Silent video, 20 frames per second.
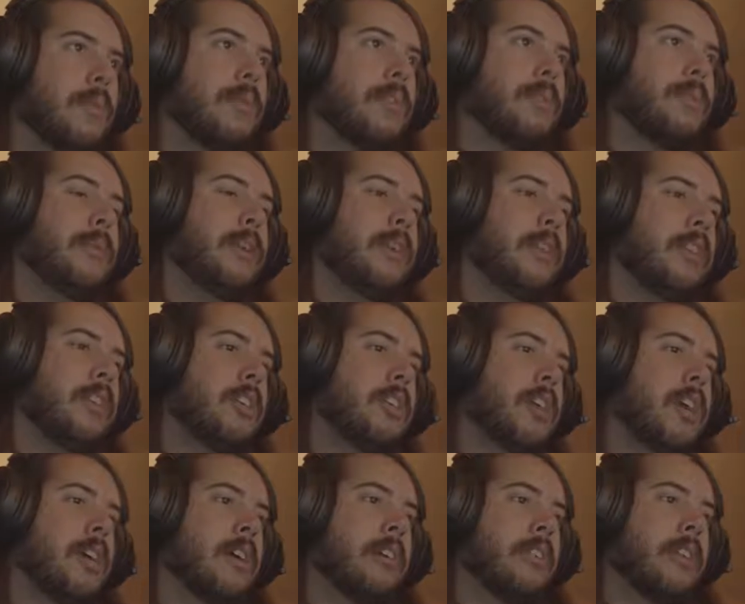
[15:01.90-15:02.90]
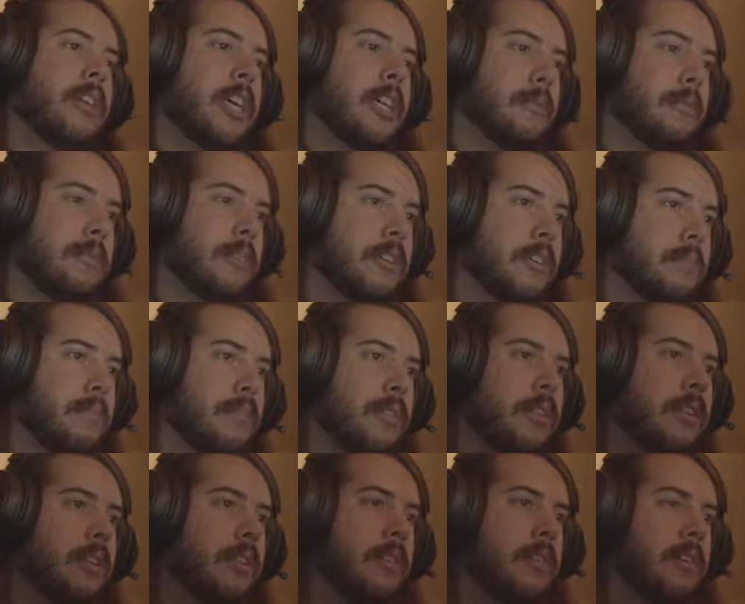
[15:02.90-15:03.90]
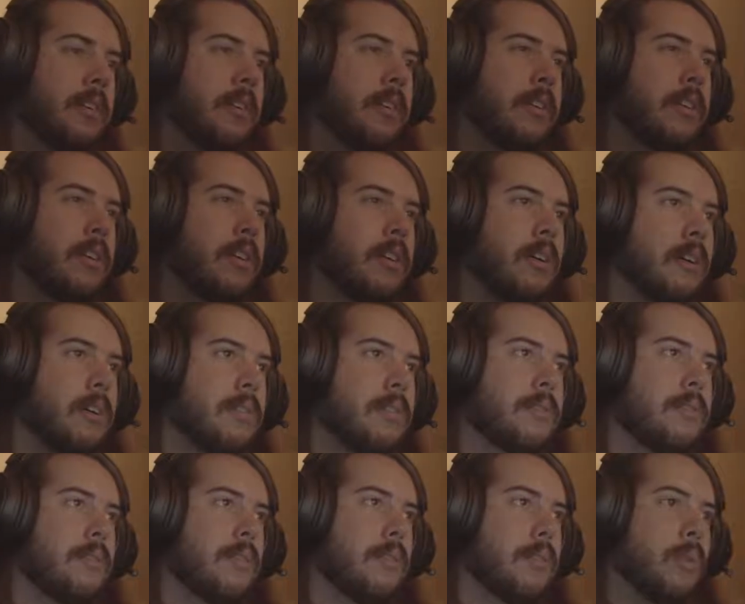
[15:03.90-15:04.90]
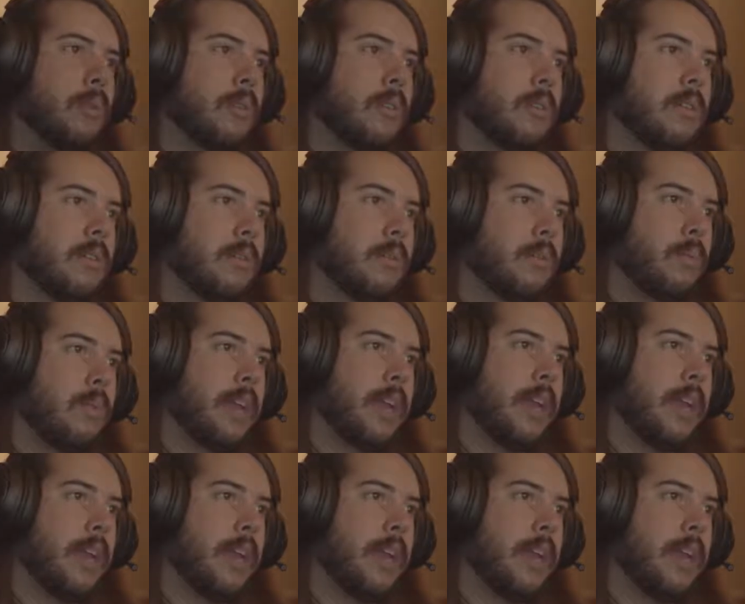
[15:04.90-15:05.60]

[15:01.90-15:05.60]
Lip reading: the weekly challenge has been complete. Also, we